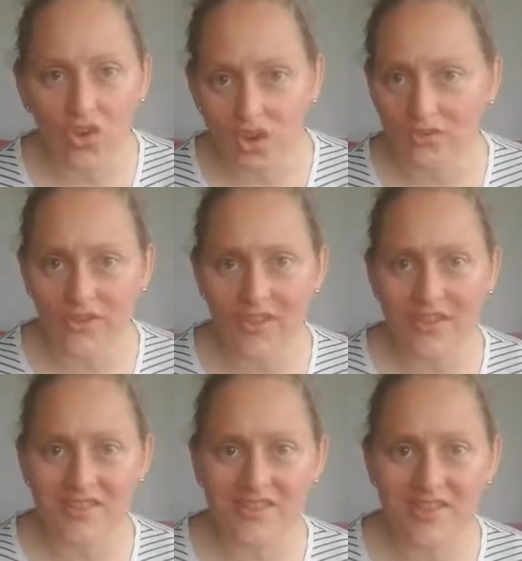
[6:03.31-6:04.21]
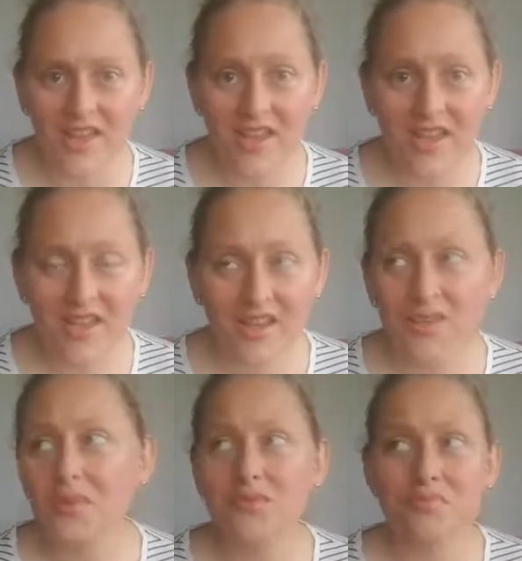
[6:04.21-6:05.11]
offers.
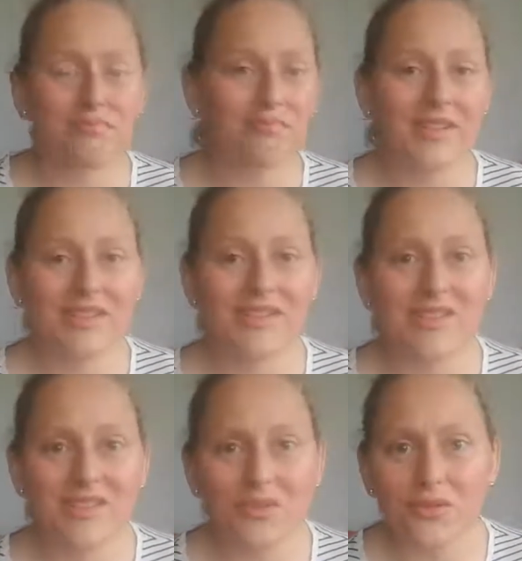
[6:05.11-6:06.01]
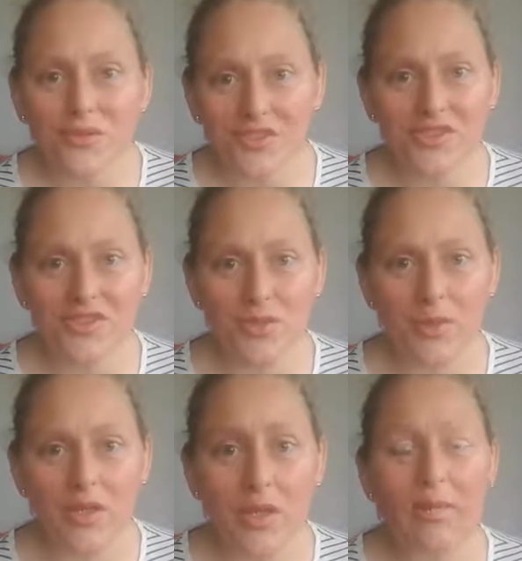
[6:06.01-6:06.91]
It was bloody soul
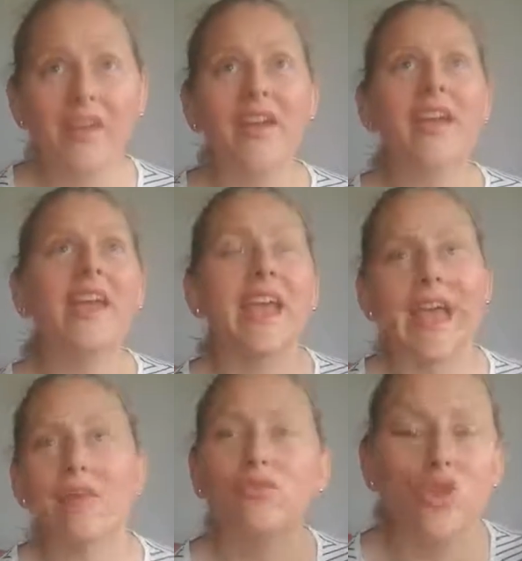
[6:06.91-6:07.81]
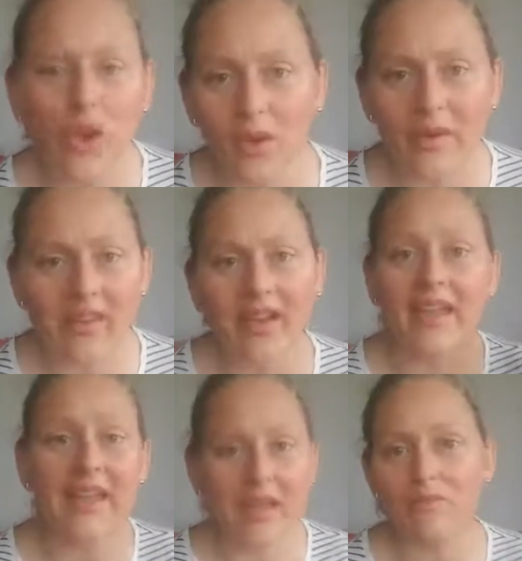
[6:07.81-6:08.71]
destroying, but I kept going, I
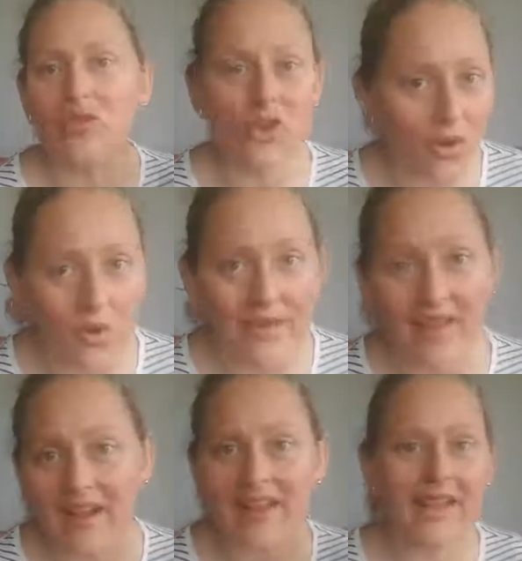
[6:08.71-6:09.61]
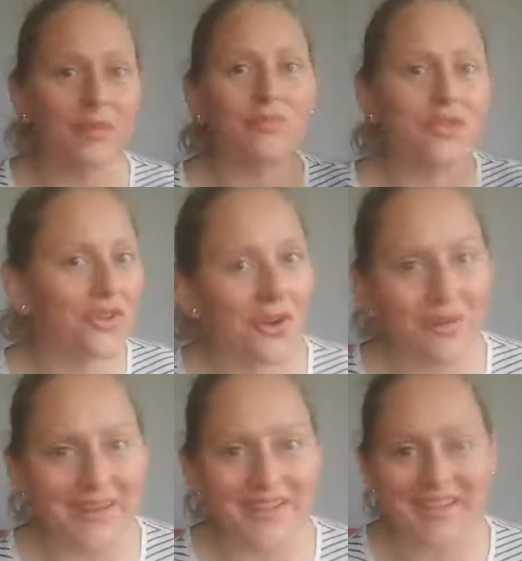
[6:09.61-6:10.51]
kept going, I kept
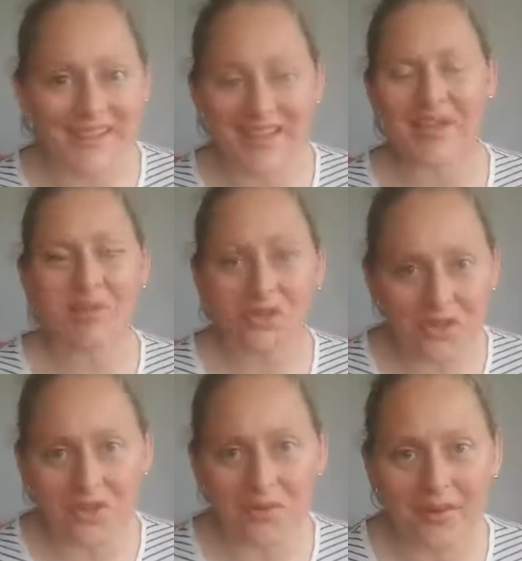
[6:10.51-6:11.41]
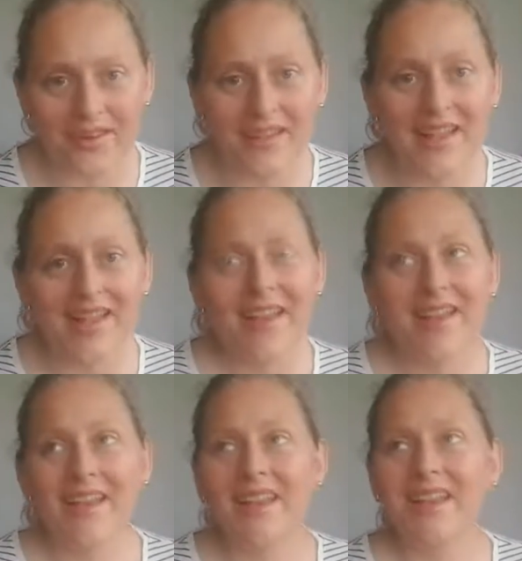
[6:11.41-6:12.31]
going, and I kept going.
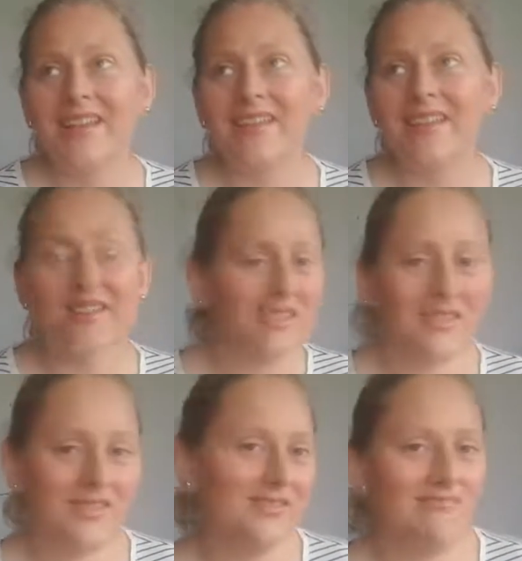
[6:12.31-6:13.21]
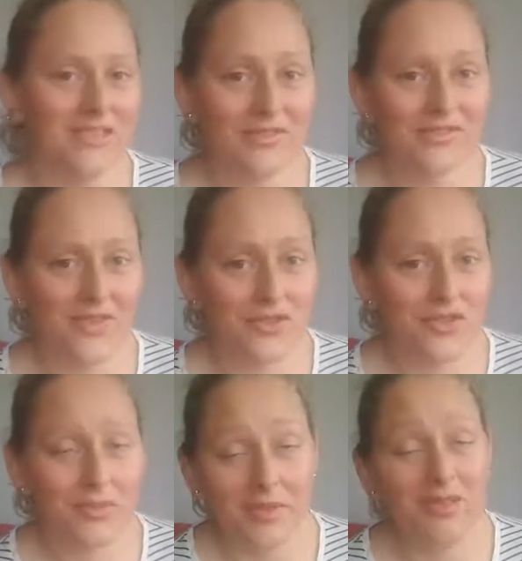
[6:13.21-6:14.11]
And I still didn't find a
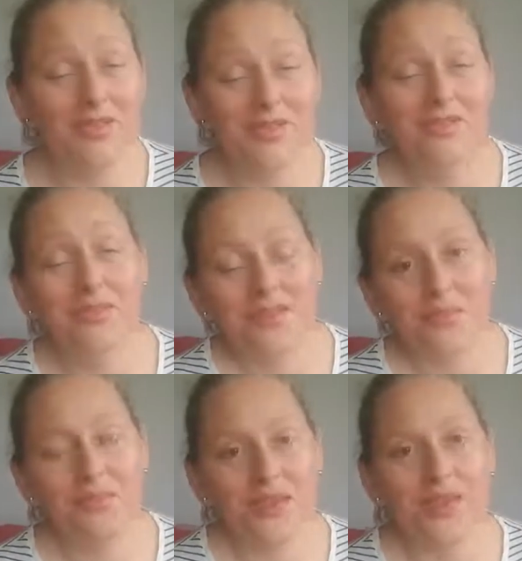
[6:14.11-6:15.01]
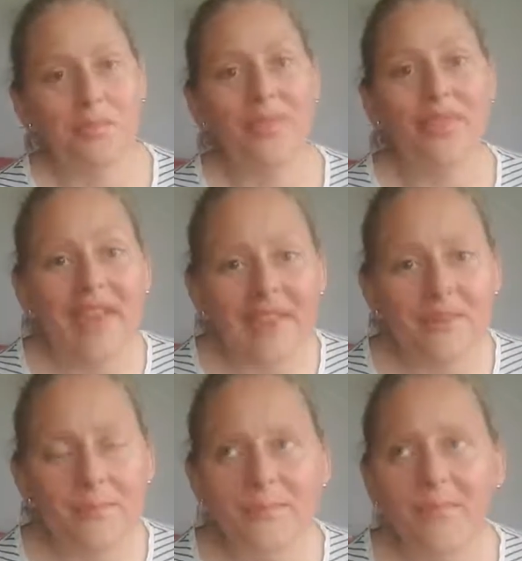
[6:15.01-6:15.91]
job. I needed to have a break. But
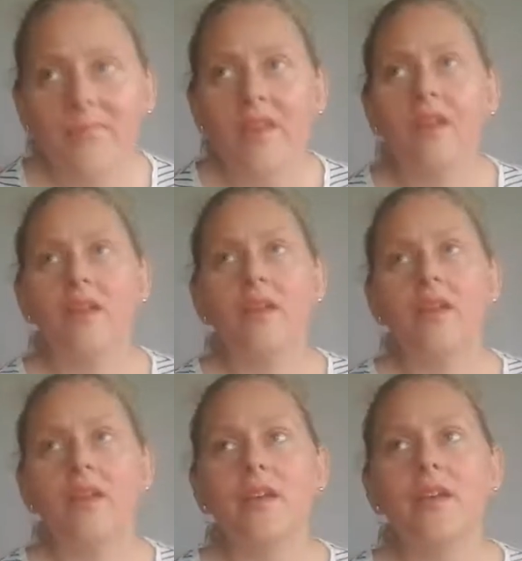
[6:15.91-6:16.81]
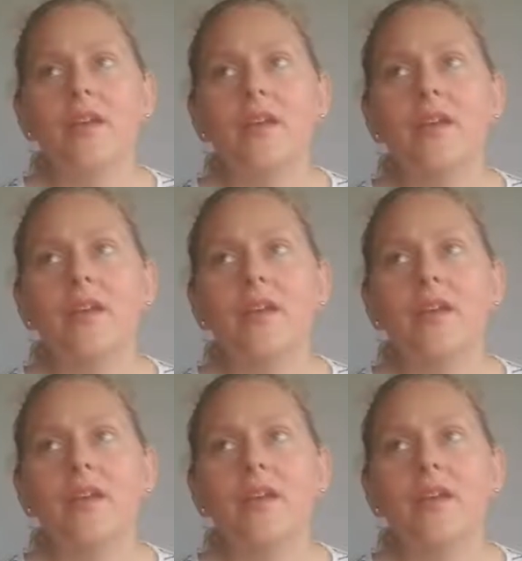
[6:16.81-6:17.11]
then I